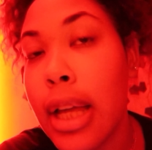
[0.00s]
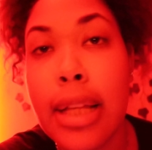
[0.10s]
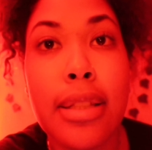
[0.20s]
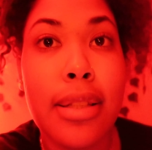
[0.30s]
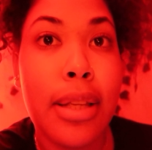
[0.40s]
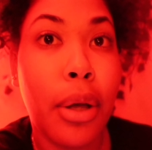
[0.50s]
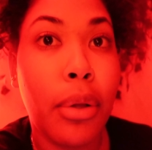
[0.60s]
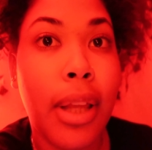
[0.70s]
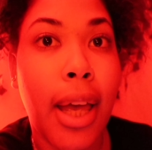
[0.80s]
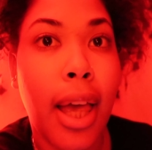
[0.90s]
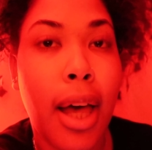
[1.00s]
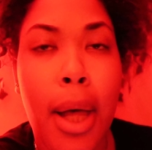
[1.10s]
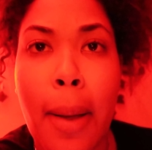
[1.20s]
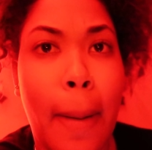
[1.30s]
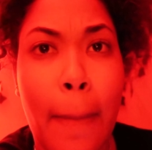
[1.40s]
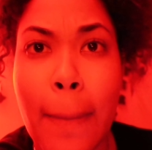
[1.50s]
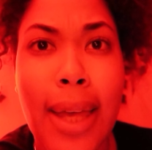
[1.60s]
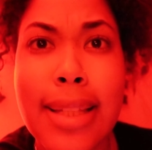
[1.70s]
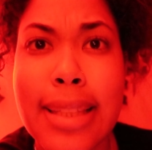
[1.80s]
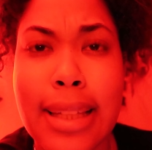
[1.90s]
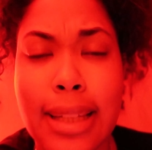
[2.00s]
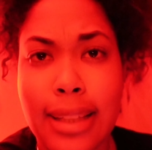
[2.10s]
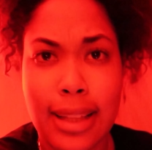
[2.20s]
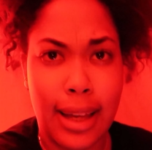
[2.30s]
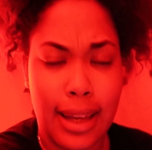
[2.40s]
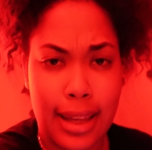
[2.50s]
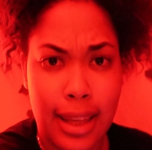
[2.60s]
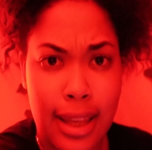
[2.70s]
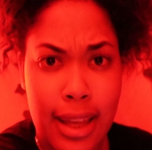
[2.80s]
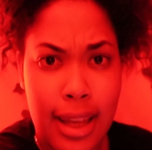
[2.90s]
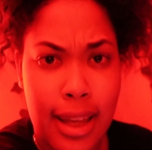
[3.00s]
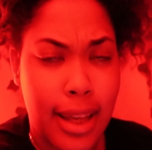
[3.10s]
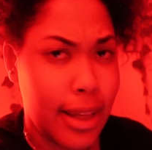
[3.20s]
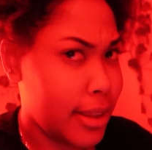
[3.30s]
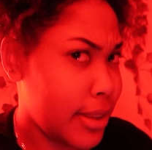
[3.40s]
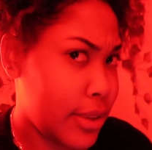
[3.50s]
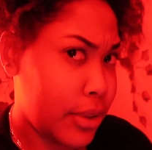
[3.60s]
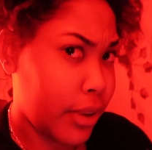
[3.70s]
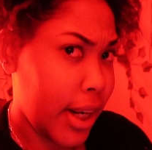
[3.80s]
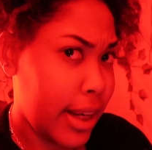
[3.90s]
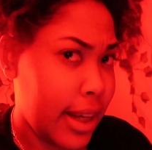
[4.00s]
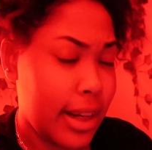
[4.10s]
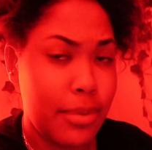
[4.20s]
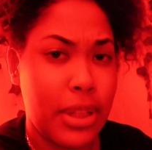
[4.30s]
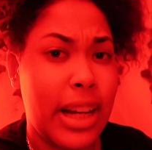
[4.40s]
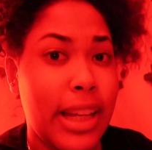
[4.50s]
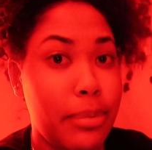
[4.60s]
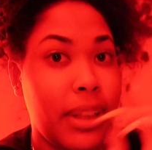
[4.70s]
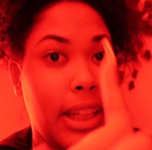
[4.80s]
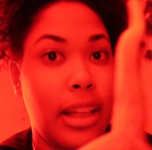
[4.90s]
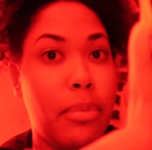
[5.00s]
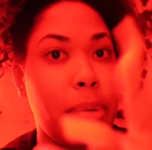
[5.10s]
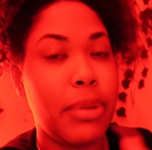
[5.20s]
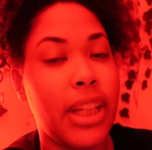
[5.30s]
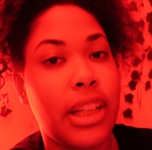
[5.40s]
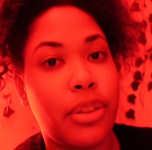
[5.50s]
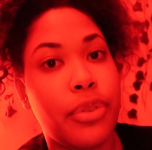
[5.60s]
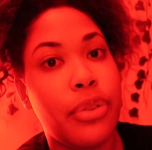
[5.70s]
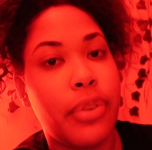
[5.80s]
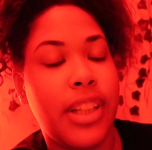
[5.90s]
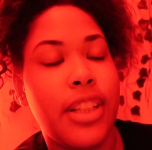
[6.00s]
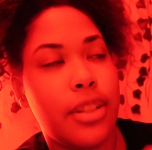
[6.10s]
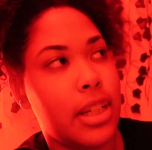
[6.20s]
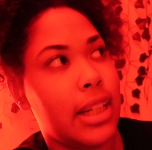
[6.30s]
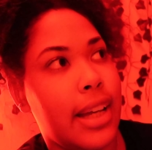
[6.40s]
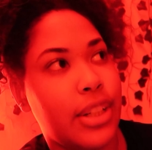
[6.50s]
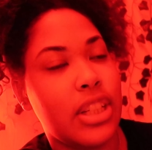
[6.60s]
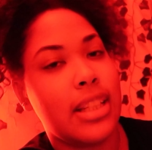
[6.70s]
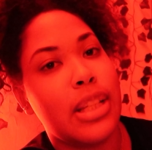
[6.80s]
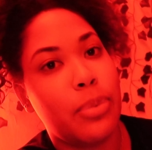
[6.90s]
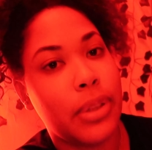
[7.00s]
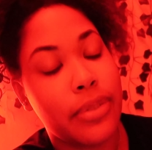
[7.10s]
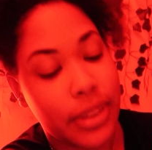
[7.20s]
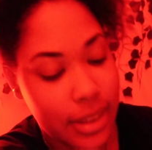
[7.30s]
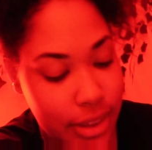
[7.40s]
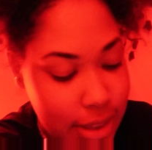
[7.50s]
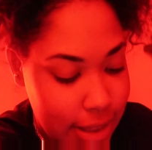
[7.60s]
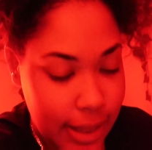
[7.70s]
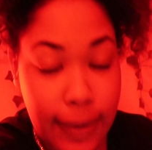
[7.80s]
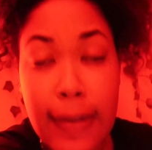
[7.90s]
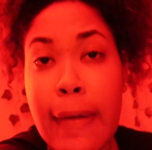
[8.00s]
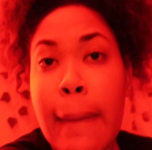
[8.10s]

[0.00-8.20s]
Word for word: it's still like amazing. Like it looks great. And I'm sorry, I keep looking up. I'm looking at the viewfinder so I can actually see what the footage looks like.